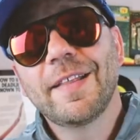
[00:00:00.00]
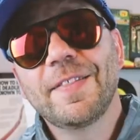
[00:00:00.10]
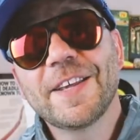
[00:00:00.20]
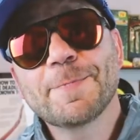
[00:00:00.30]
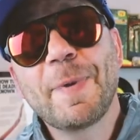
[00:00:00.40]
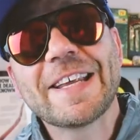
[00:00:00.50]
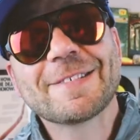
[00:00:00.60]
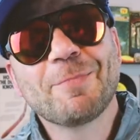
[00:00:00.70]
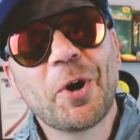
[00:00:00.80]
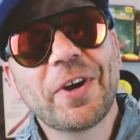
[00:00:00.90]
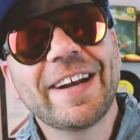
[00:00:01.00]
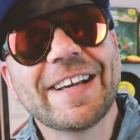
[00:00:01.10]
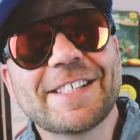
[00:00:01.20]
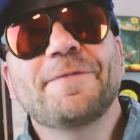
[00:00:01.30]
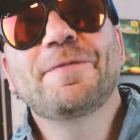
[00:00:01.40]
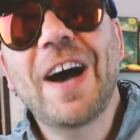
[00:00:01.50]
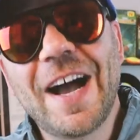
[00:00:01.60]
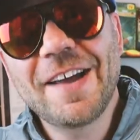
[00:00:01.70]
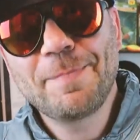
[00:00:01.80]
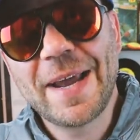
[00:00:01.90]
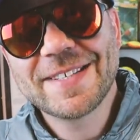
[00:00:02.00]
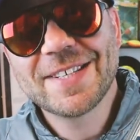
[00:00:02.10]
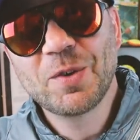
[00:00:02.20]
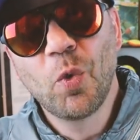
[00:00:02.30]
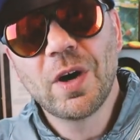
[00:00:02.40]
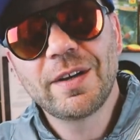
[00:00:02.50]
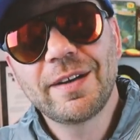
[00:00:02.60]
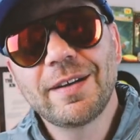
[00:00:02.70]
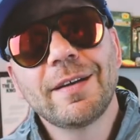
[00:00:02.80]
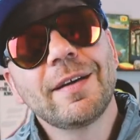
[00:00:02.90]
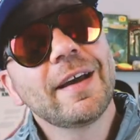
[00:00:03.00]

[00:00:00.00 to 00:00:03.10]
This bait is marketed as 5 baits in one,